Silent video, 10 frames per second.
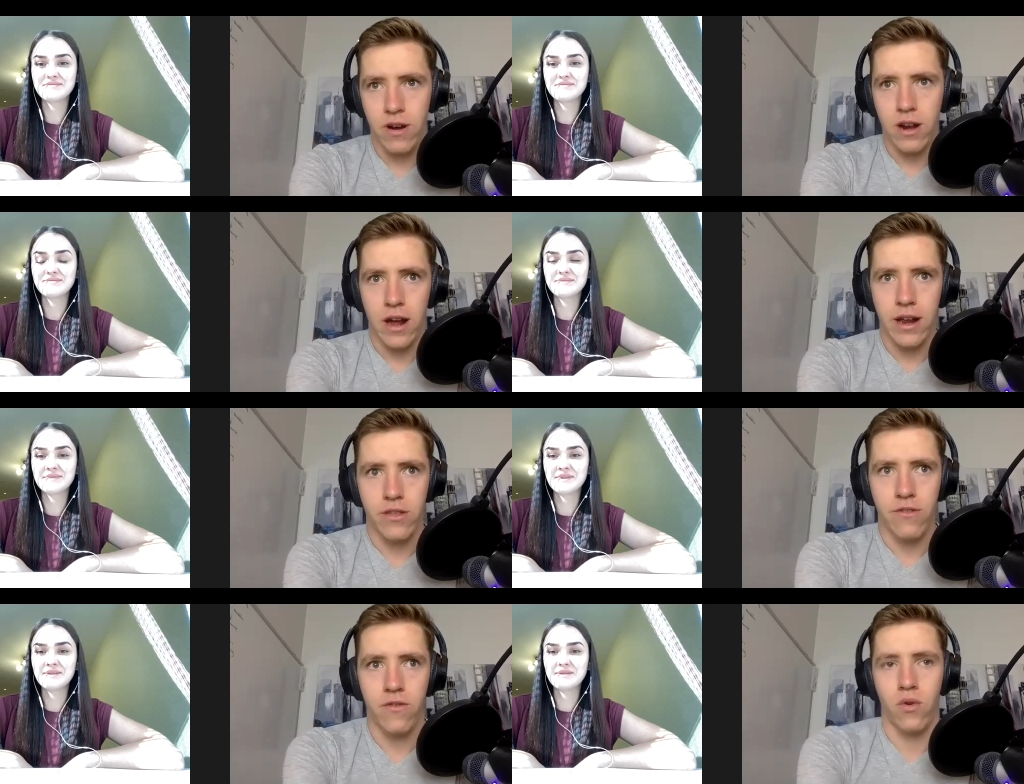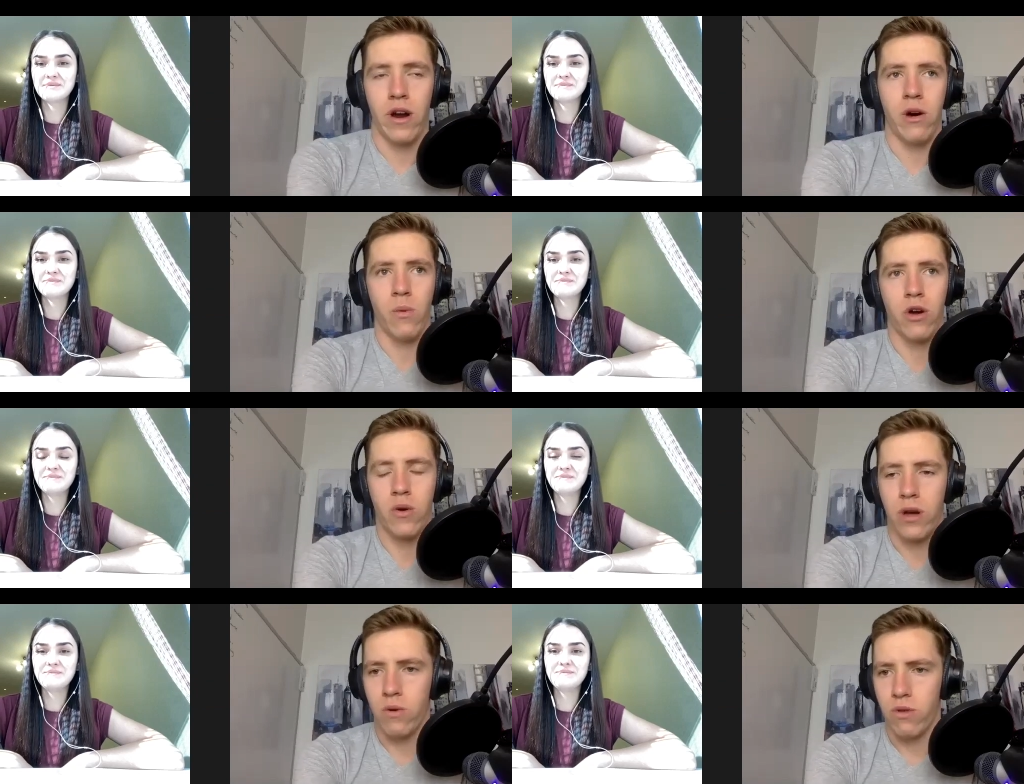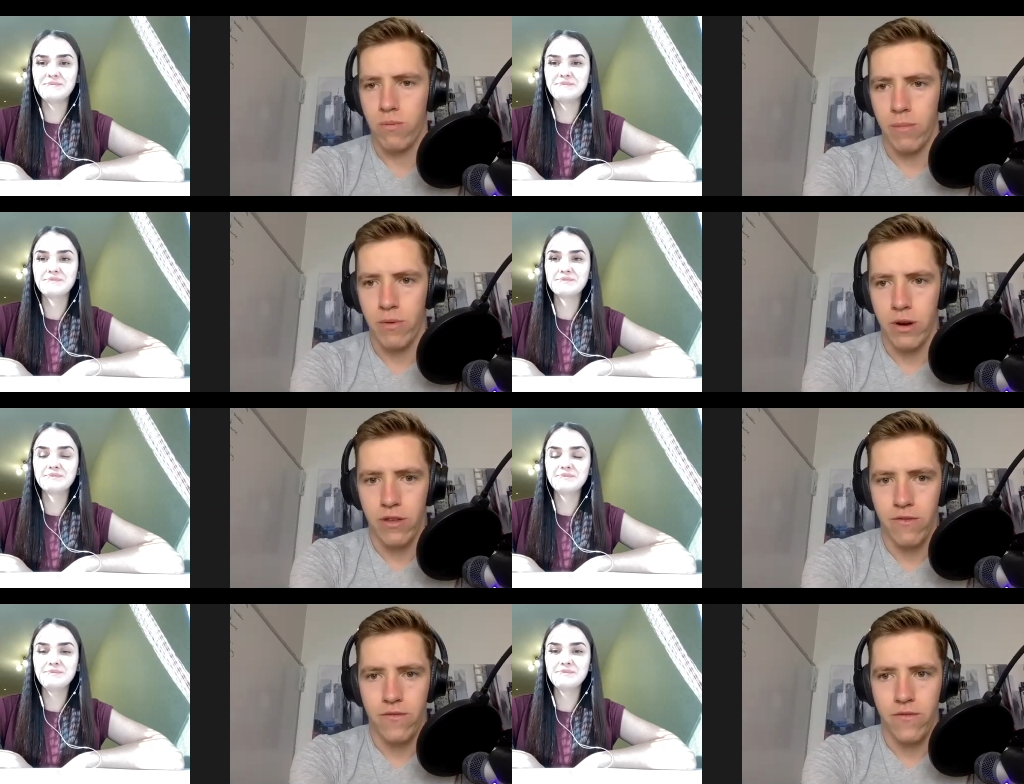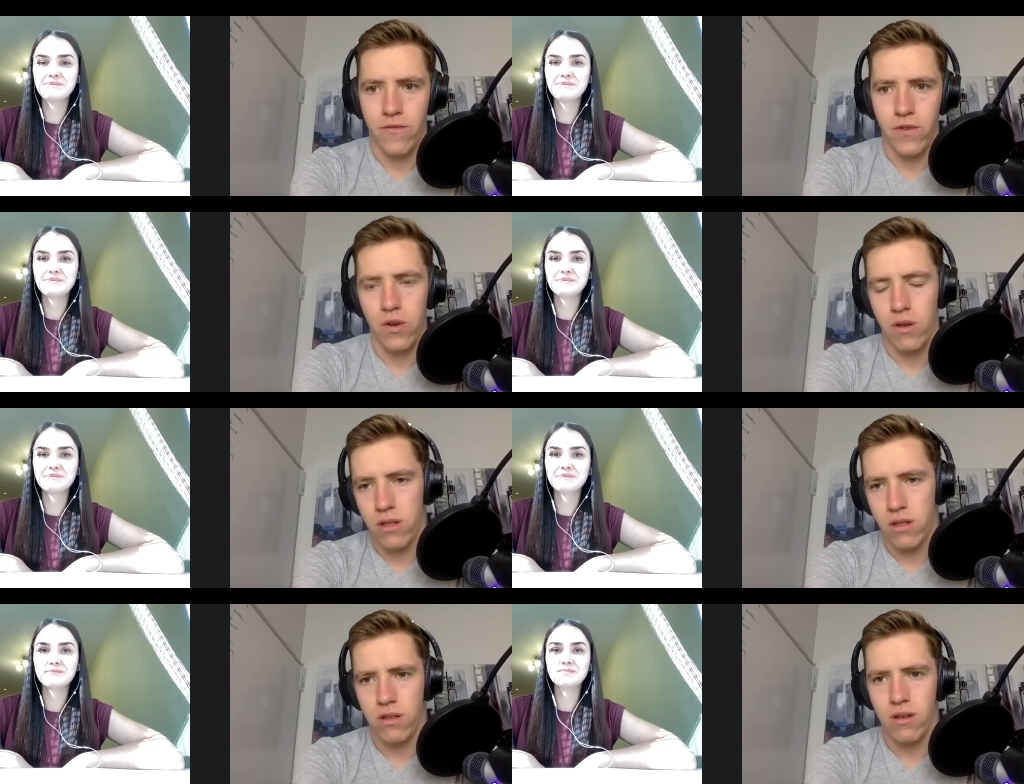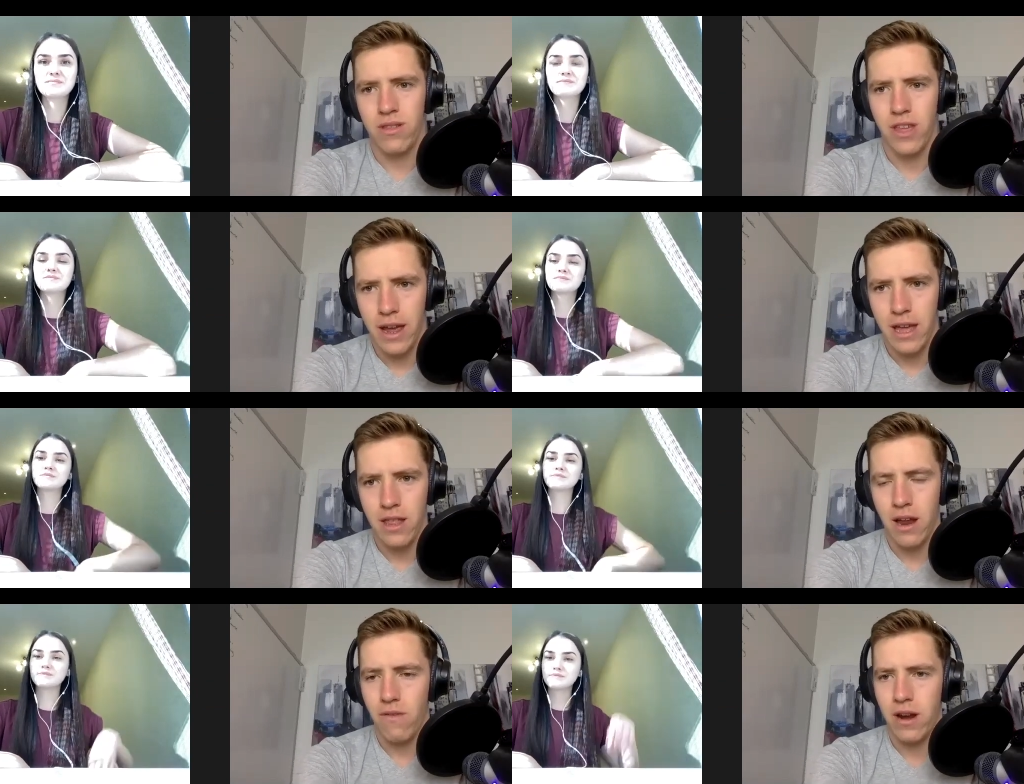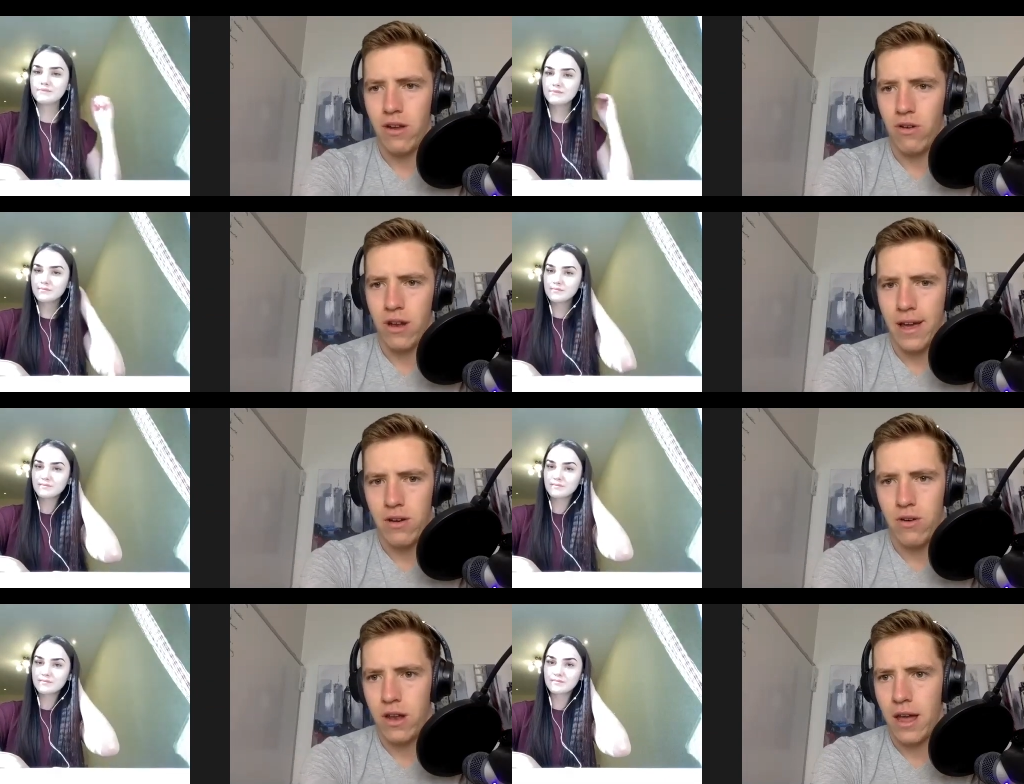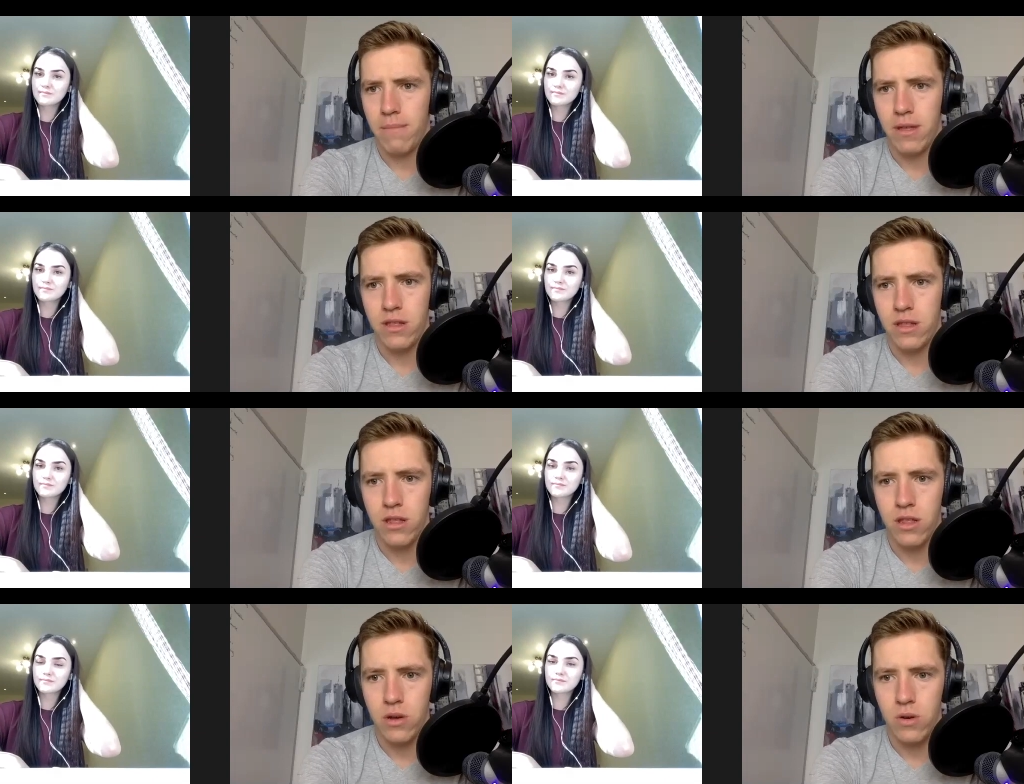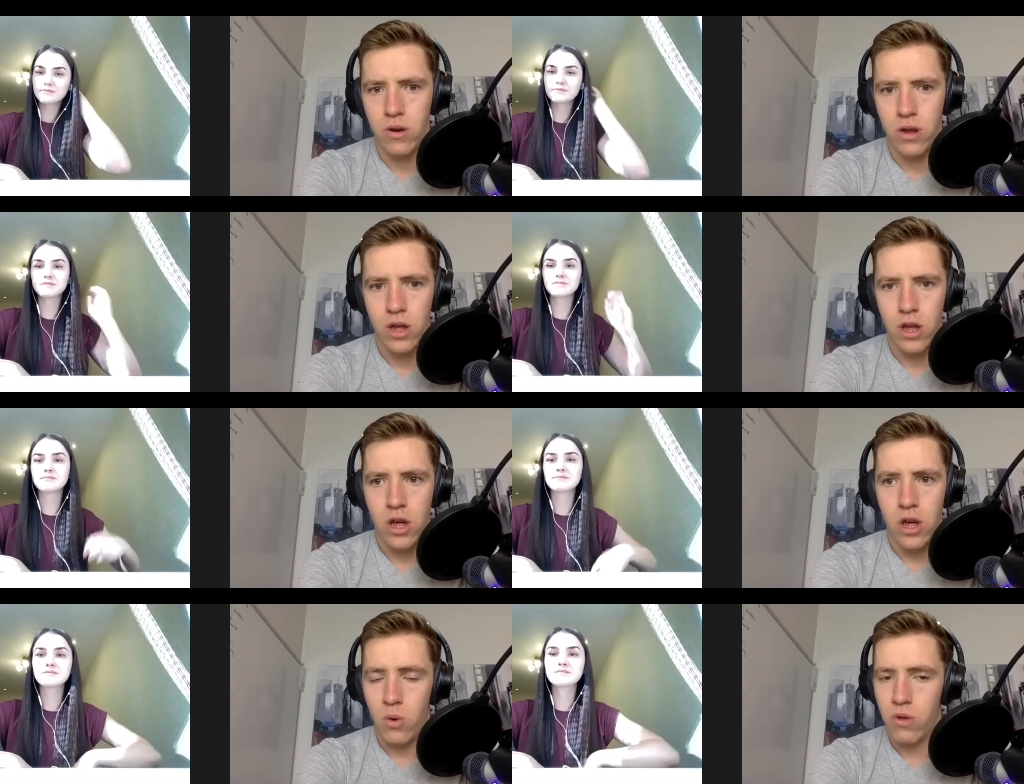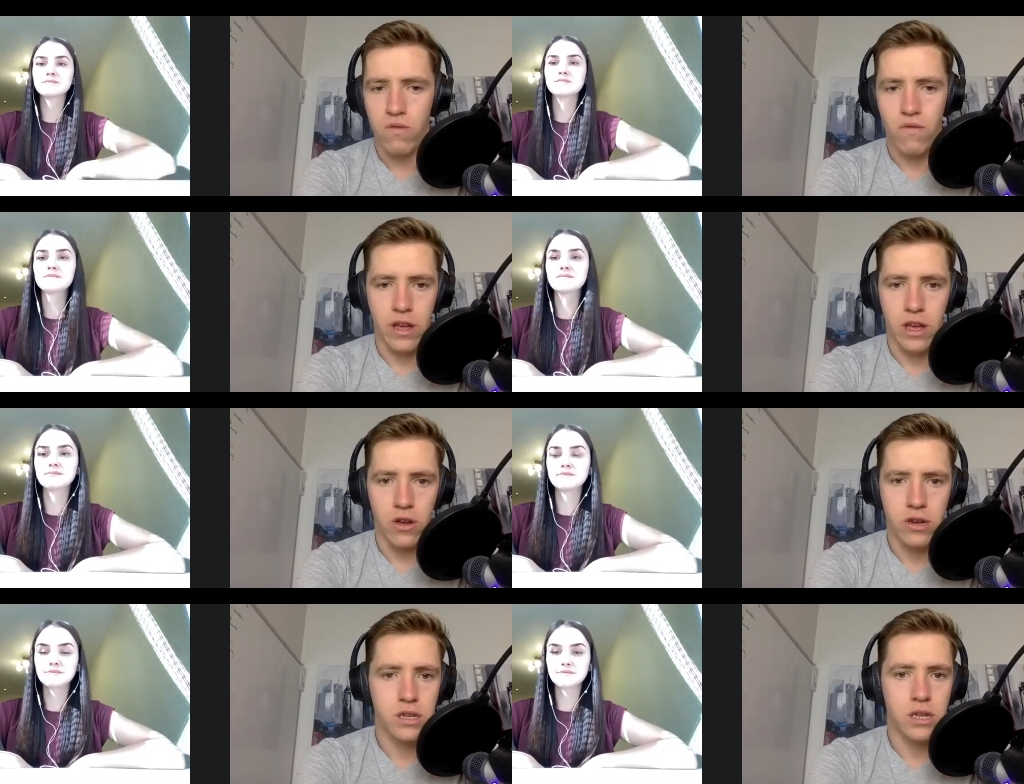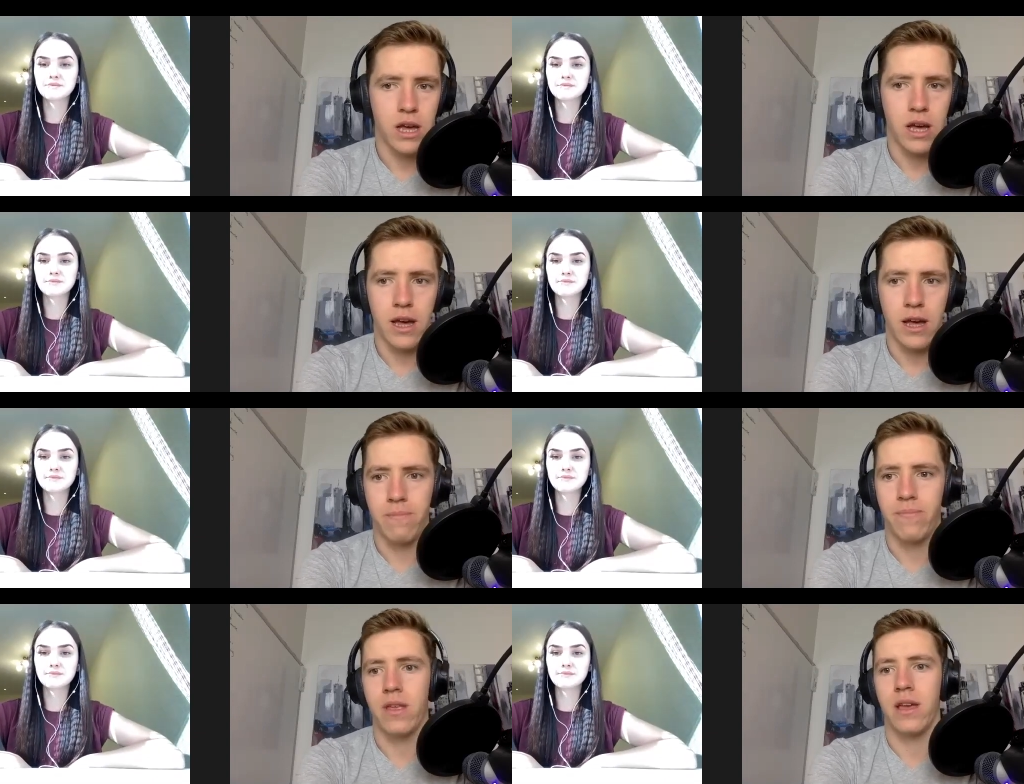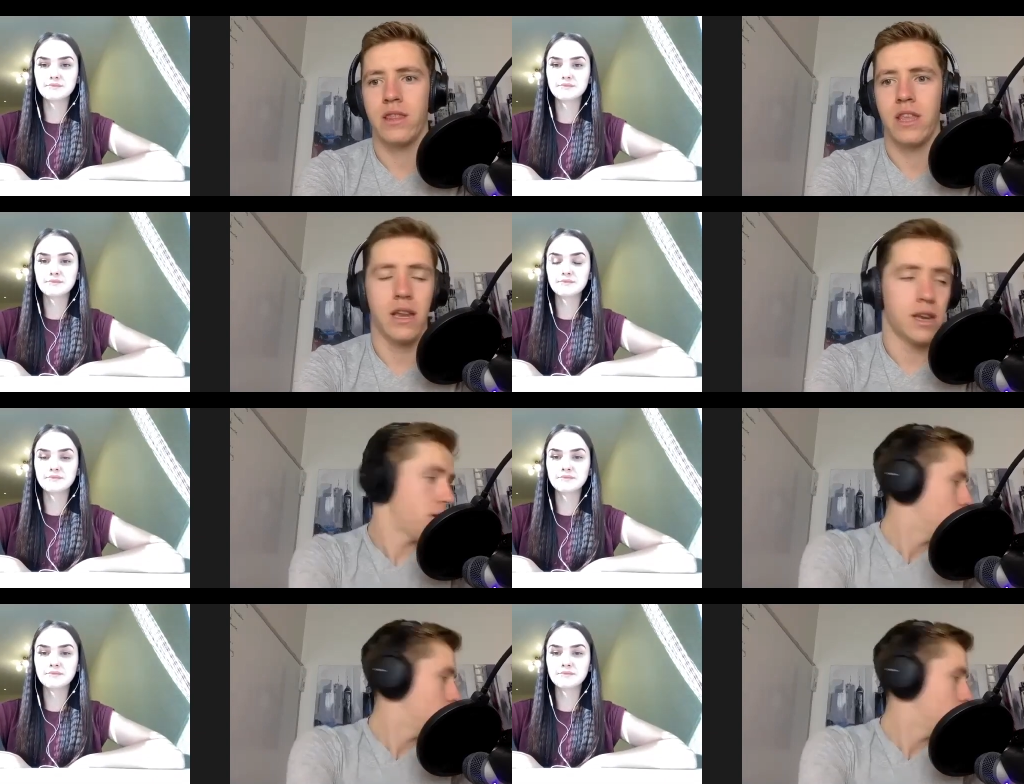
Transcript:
Speaker 1: really like The Four Hour Work Week, was probably one of the first that I guess I read on like online business and so on, which was really good. Um, then